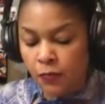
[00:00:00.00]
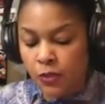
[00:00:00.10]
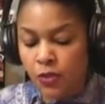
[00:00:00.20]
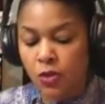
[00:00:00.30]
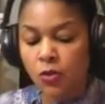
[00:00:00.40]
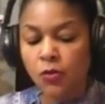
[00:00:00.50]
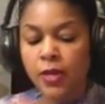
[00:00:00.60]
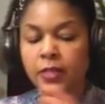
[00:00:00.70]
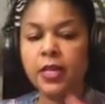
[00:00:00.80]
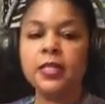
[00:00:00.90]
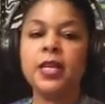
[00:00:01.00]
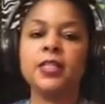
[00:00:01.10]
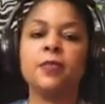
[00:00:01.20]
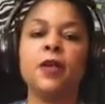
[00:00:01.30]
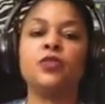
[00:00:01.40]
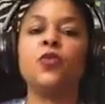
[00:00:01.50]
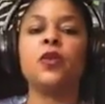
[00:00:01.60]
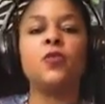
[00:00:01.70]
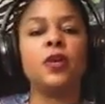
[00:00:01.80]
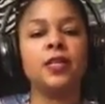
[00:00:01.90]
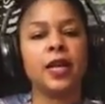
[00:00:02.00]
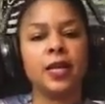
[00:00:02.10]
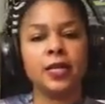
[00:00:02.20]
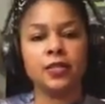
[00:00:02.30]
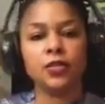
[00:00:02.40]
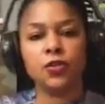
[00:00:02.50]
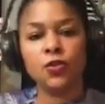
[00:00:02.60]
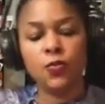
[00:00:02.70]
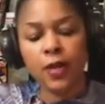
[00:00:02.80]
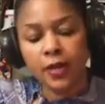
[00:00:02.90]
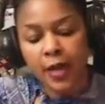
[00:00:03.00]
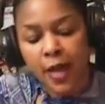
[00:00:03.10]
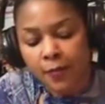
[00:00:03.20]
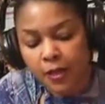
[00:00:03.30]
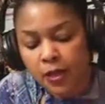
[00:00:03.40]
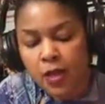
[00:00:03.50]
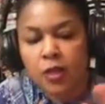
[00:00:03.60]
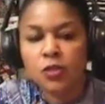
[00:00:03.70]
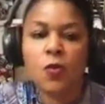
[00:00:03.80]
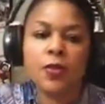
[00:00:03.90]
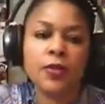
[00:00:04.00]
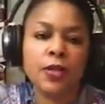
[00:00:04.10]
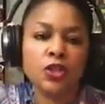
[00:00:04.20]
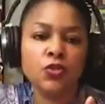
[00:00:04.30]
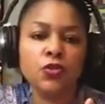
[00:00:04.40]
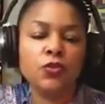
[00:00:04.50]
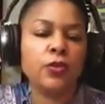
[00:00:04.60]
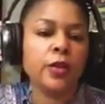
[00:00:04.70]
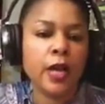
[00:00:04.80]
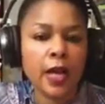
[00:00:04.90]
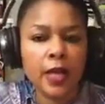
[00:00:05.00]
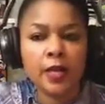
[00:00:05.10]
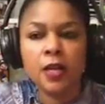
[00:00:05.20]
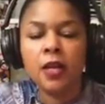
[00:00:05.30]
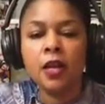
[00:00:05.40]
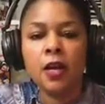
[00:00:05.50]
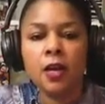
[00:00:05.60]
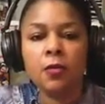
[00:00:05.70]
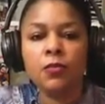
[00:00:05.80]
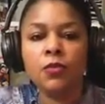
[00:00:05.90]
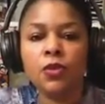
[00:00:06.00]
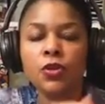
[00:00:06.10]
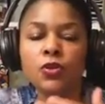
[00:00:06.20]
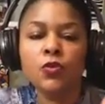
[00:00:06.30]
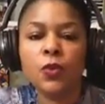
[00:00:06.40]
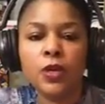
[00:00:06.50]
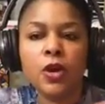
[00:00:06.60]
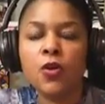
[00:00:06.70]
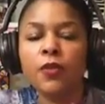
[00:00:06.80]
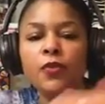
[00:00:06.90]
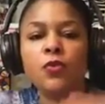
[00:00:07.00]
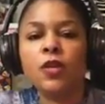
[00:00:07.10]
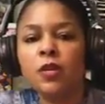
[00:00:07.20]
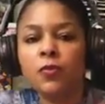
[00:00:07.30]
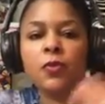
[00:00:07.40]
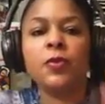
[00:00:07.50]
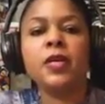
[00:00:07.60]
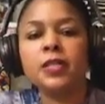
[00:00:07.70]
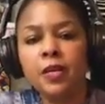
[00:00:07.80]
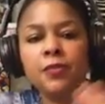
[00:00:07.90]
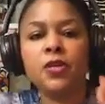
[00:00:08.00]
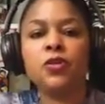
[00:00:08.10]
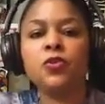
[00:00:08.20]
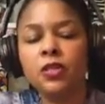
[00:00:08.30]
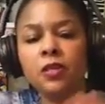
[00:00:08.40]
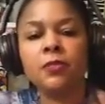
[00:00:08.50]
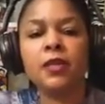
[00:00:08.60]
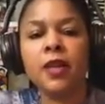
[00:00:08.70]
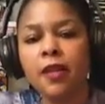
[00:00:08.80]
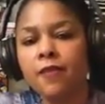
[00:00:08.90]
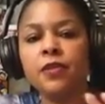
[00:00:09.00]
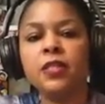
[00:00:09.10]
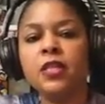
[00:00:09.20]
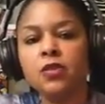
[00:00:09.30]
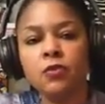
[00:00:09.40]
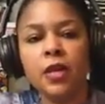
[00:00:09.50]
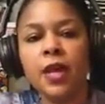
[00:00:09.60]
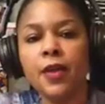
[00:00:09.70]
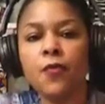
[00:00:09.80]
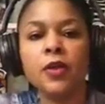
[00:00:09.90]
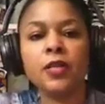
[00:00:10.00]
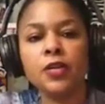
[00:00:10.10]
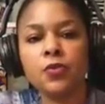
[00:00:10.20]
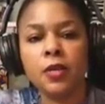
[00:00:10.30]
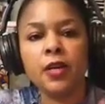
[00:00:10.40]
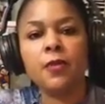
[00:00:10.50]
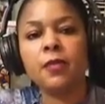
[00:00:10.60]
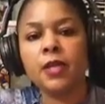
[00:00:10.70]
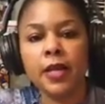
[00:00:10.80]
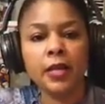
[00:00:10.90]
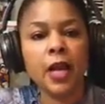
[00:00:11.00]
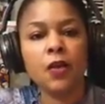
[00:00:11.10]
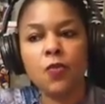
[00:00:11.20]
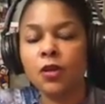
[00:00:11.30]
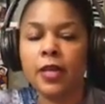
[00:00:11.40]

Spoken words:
So they say it takes about 21 days to create a habit. So whether that's true or not, you would know if you keep repeating something and doing something every single day. One day you get up like clockwork.